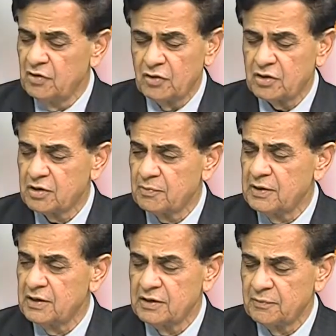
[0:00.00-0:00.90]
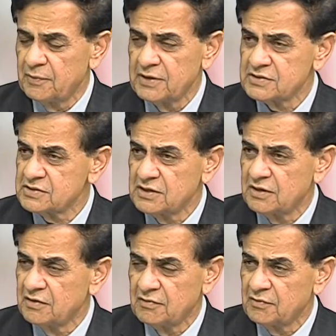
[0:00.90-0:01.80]
not replace.
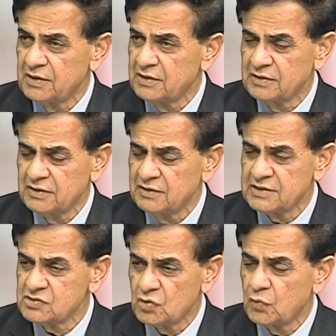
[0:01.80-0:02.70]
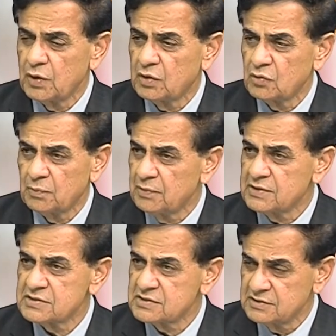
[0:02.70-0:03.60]
And there's no way to
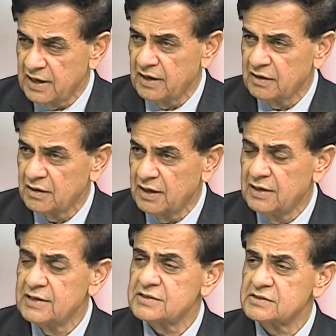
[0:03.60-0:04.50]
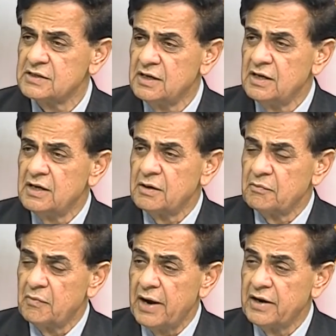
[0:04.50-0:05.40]
replace that unless
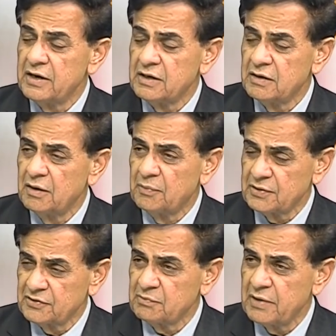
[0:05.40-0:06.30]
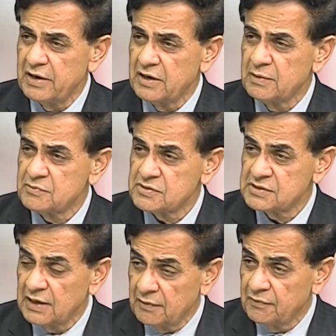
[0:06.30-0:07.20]
Biden, President Biden
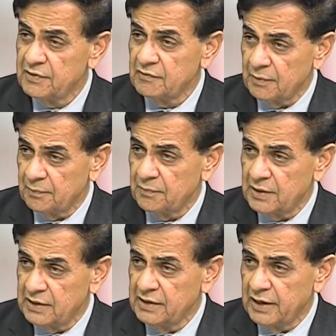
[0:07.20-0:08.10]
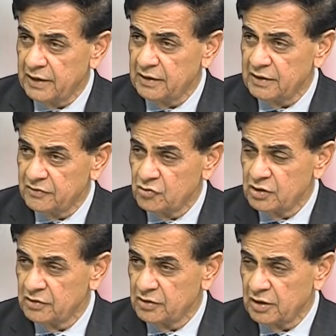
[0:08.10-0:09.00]
himself, give up at the end and
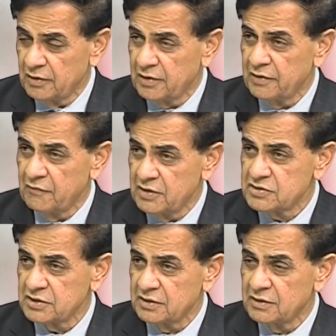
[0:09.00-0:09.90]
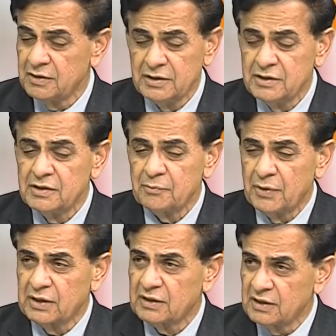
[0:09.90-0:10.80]
during the convention.
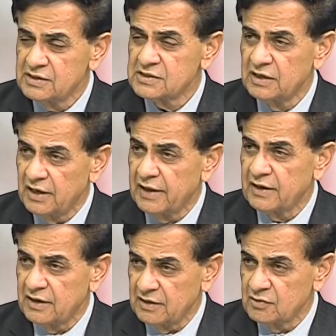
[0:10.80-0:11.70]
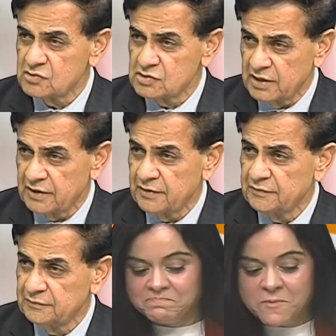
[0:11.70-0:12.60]
But is unlikely. Looks like.
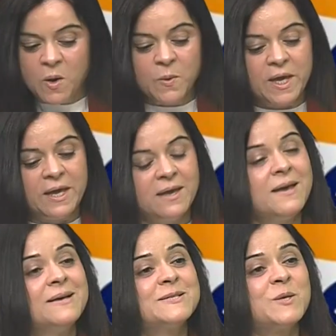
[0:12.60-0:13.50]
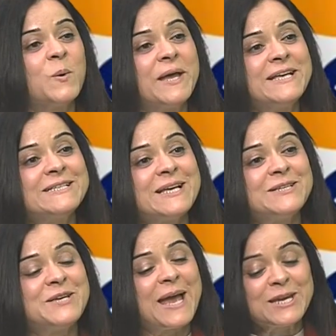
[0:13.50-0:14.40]
Okay, so is
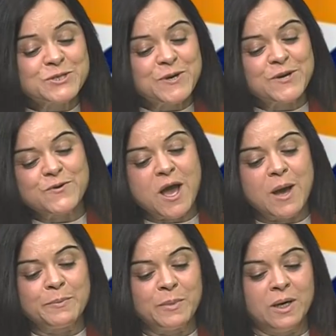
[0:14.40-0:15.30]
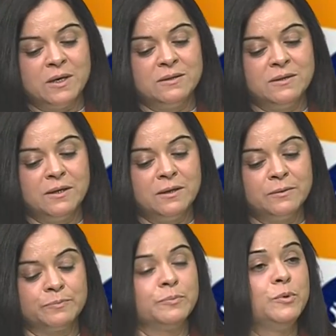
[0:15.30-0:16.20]
Jai Shri Ram
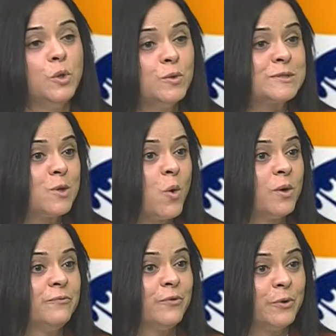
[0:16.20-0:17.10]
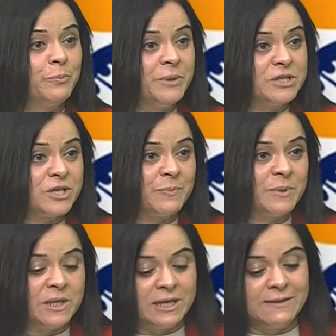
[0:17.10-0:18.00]
the new slogan for
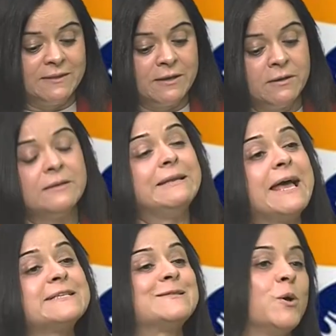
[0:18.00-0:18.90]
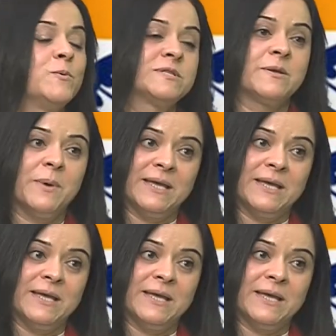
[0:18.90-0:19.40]
BJP in their next Lok Sabha